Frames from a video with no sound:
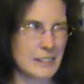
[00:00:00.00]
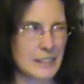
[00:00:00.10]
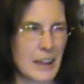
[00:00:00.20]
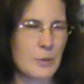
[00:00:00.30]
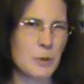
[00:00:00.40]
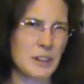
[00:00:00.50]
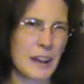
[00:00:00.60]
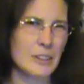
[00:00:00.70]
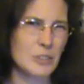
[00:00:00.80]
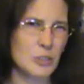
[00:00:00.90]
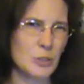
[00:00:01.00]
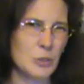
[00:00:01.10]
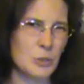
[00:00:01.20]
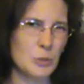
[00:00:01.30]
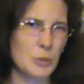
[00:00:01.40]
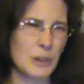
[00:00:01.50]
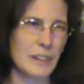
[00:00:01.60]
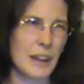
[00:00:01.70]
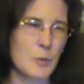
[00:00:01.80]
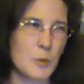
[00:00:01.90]
They were dead too,
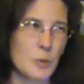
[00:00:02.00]
and they were